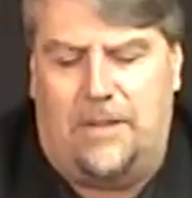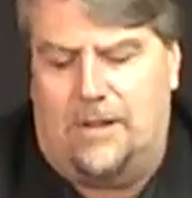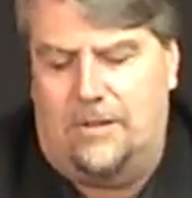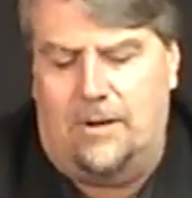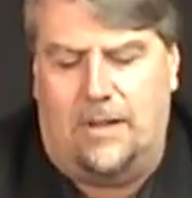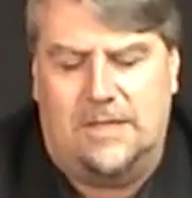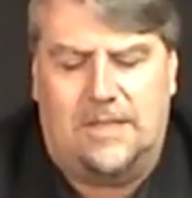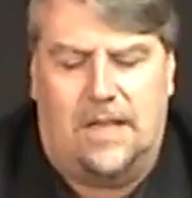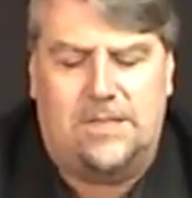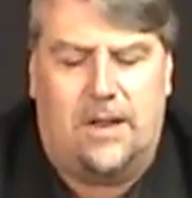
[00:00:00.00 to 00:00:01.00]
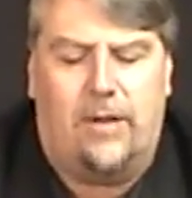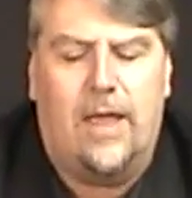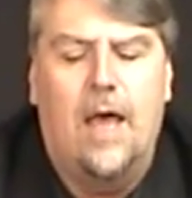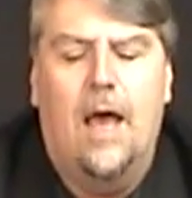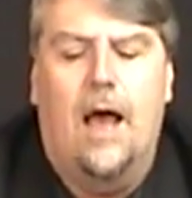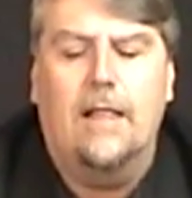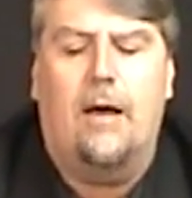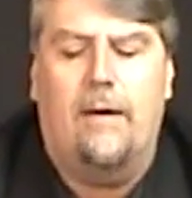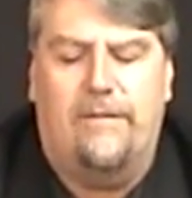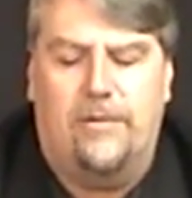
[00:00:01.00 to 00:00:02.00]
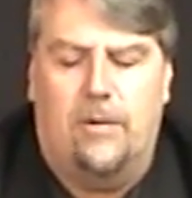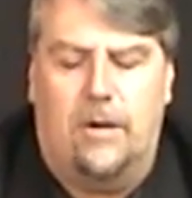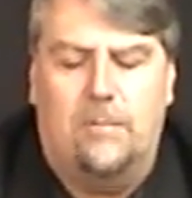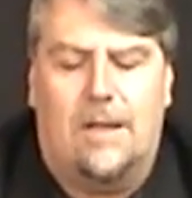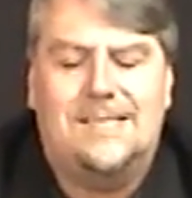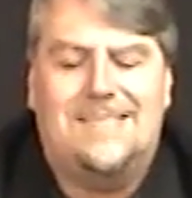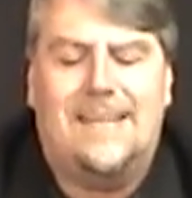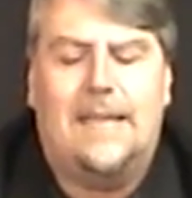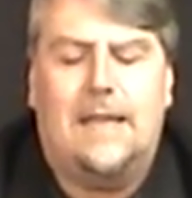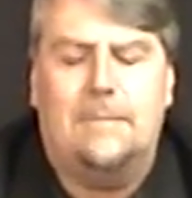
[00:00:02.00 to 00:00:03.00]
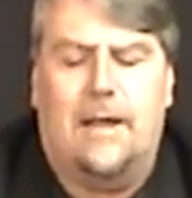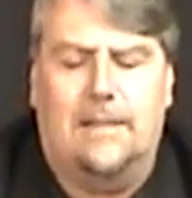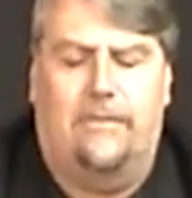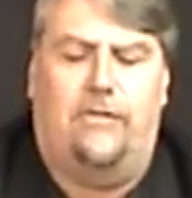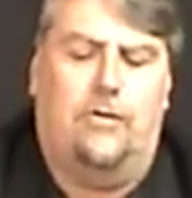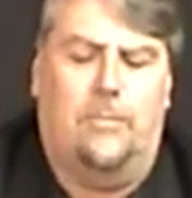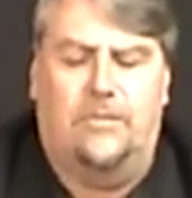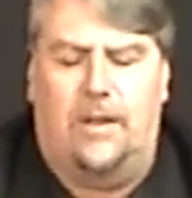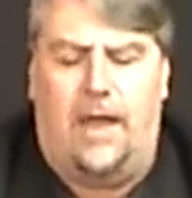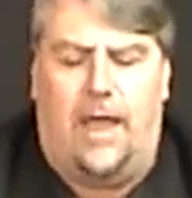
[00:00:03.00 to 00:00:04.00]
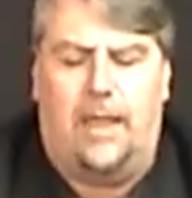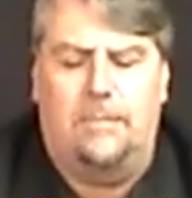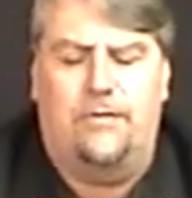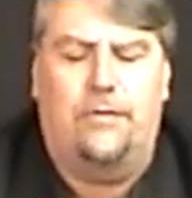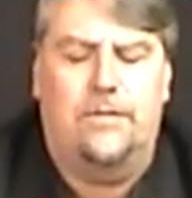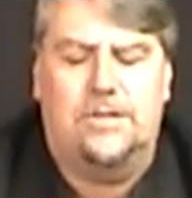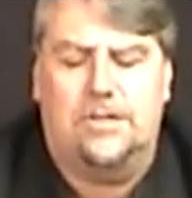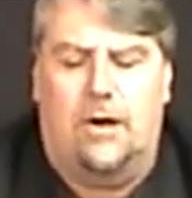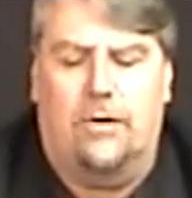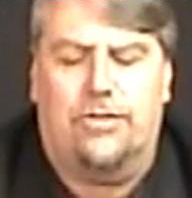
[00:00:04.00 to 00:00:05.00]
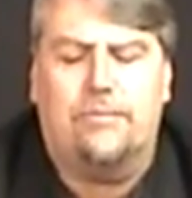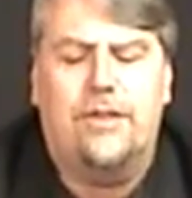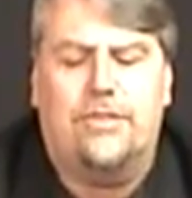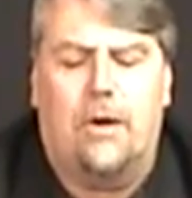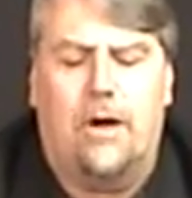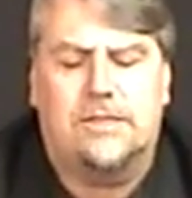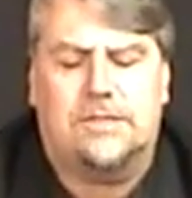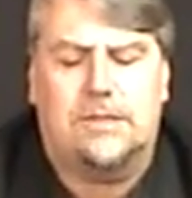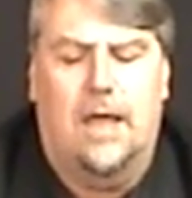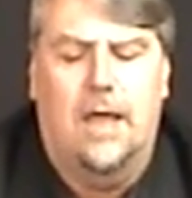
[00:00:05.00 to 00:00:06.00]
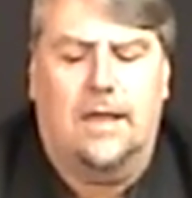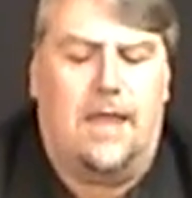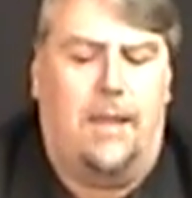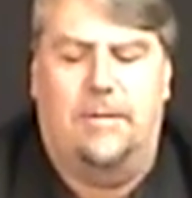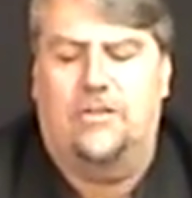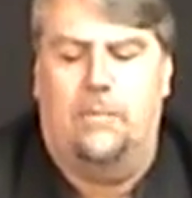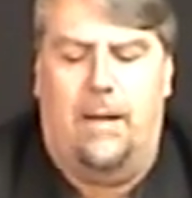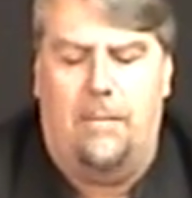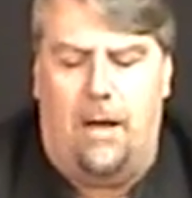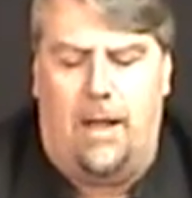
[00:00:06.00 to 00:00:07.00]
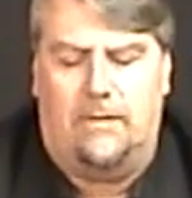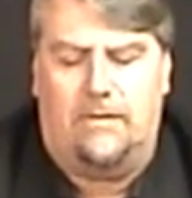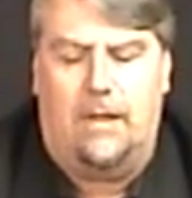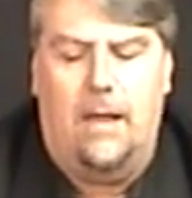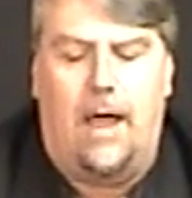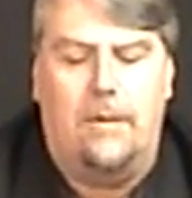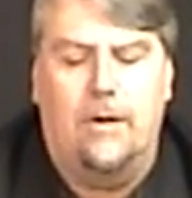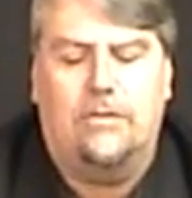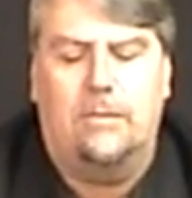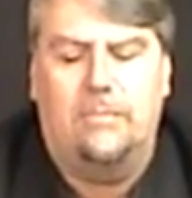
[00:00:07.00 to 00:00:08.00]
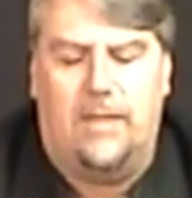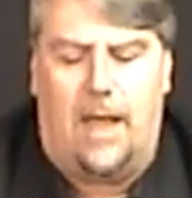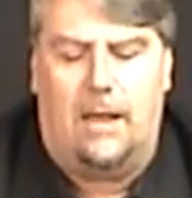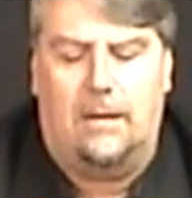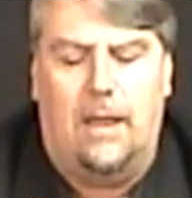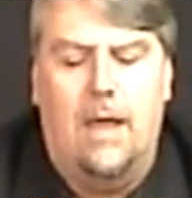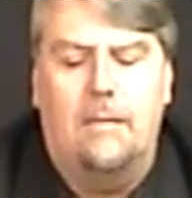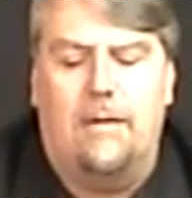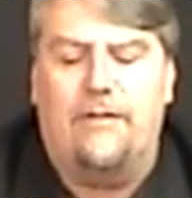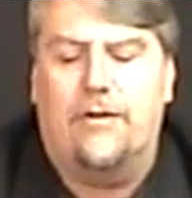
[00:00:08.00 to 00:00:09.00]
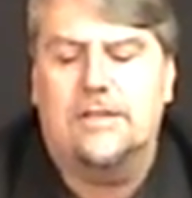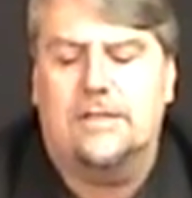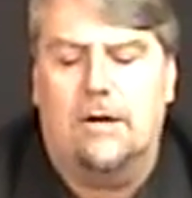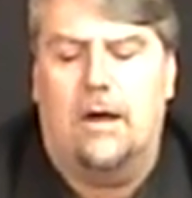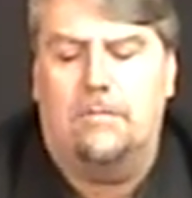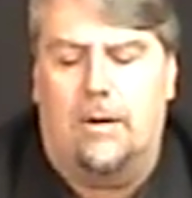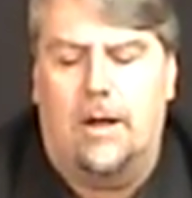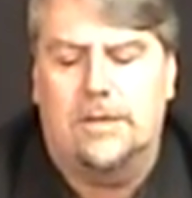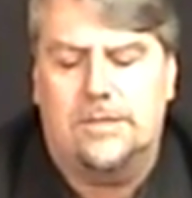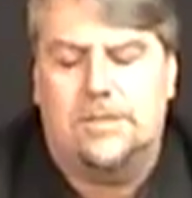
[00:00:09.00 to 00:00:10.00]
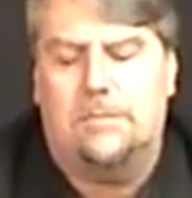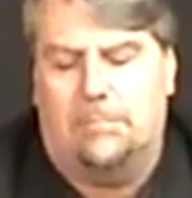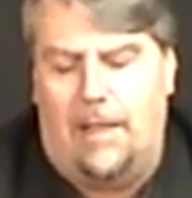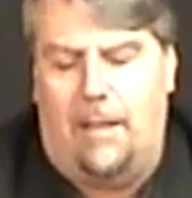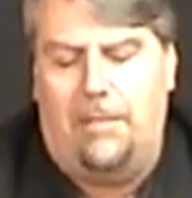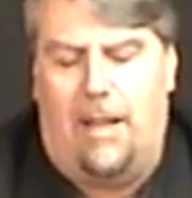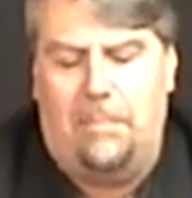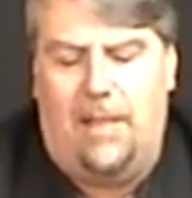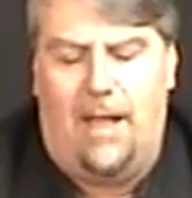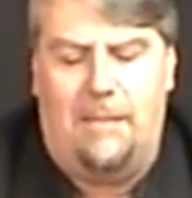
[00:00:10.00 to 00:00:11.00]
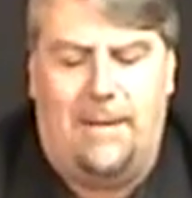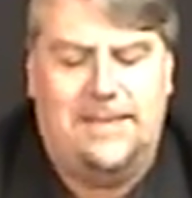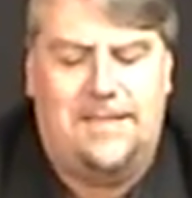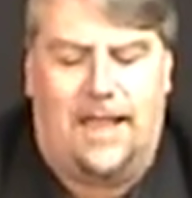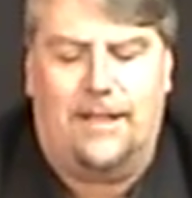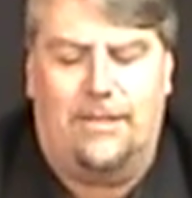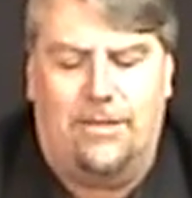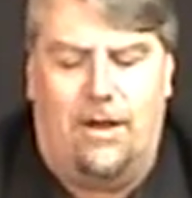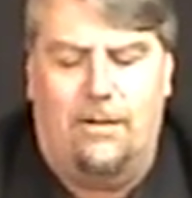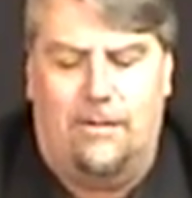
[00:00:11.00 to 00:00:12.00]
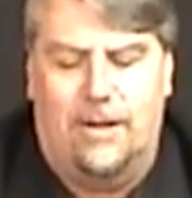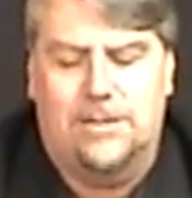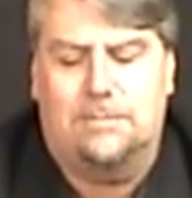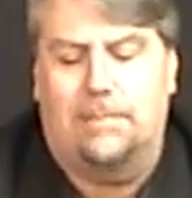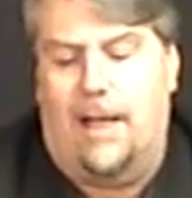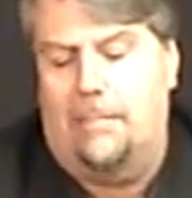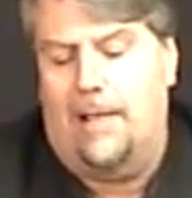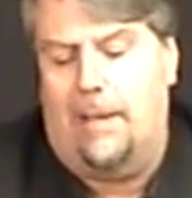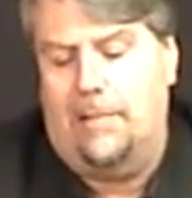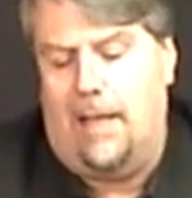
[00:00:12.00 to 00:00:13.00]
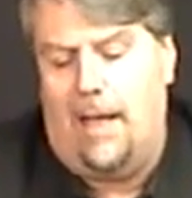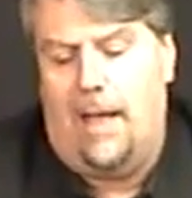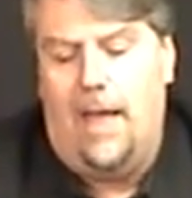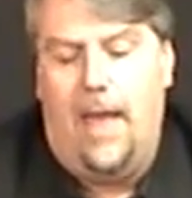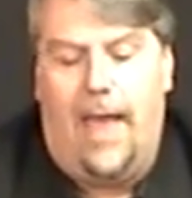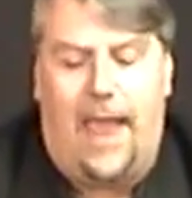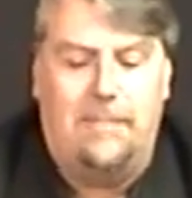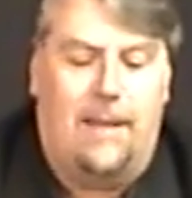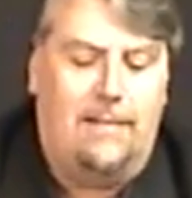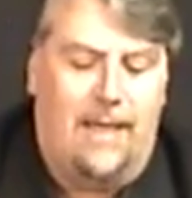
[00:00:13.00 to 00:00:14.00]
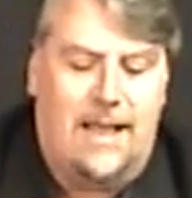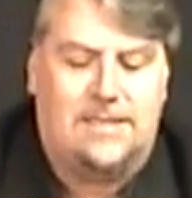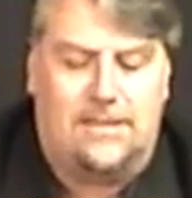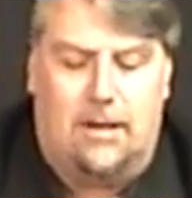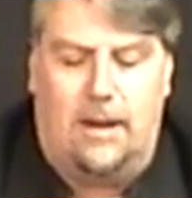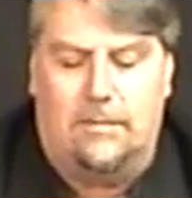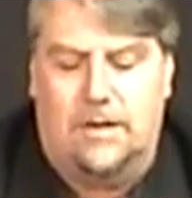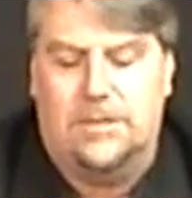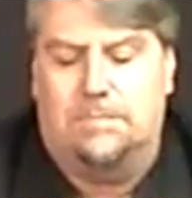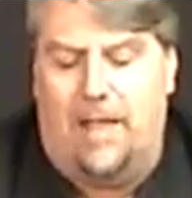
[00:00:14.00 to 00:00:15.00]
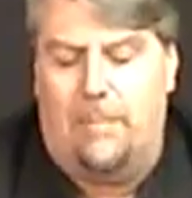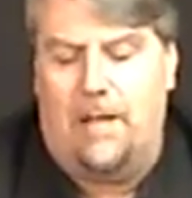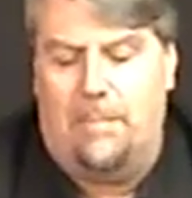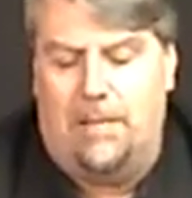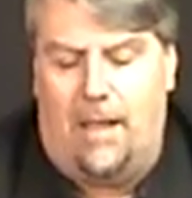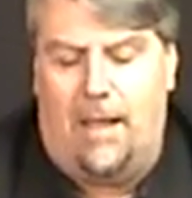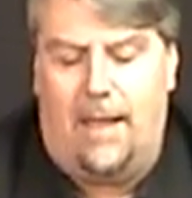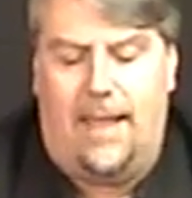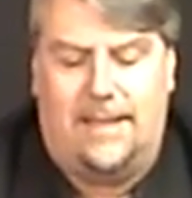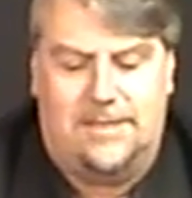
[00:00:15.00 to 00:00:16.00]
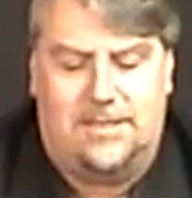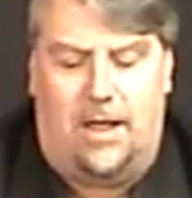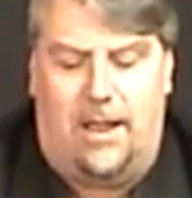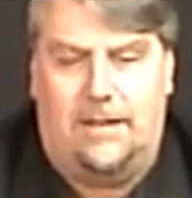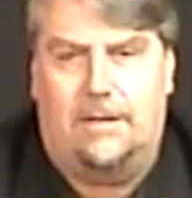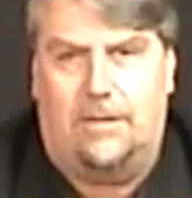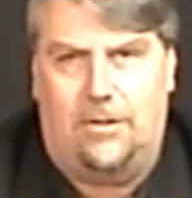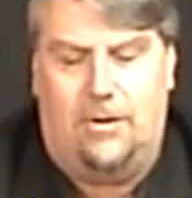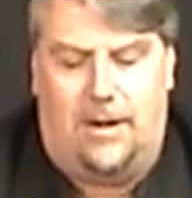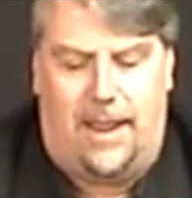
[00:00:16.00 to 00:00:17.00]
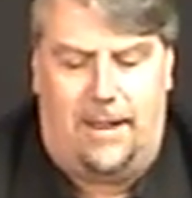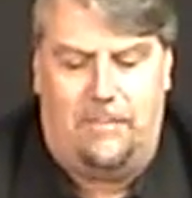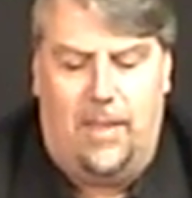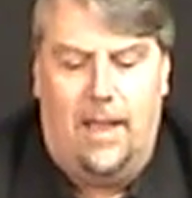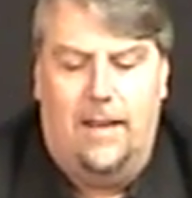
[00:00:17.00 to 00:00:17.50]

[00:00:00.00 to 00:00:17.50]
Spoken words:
you can do it on your stationery. Hello everyone, while sitting in my living room today before the show, 3 thoughts came into my mind. I wrote them down. My first thought was blah, blah, blah. My second thought was blah, blah, blah. And my last thought was blah, blah, blah, and signed your name.